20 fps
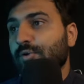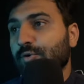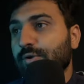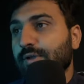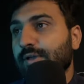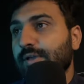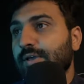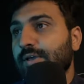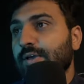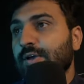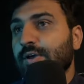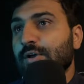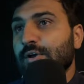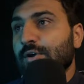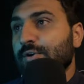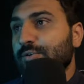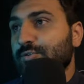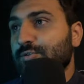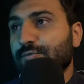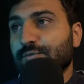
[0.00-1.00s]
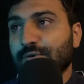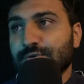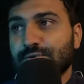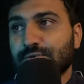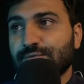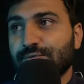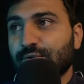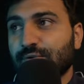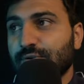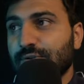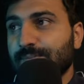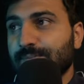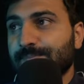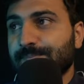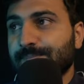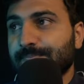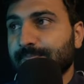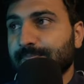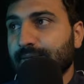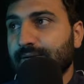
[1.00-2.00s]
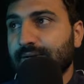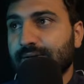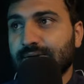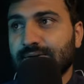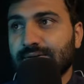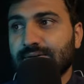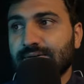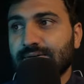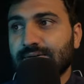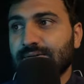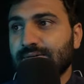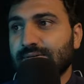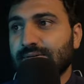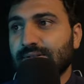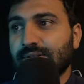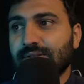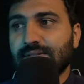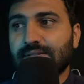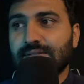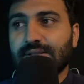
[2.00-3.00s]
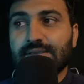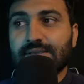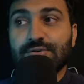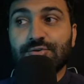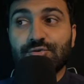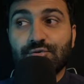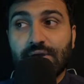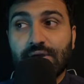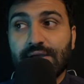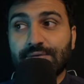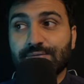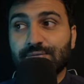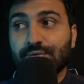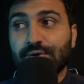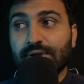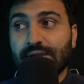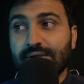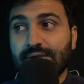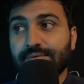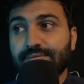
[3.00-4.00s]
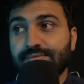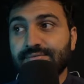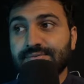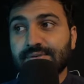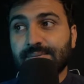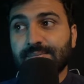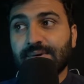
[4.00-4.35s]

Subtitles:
Okay, so first of all, like you have to have some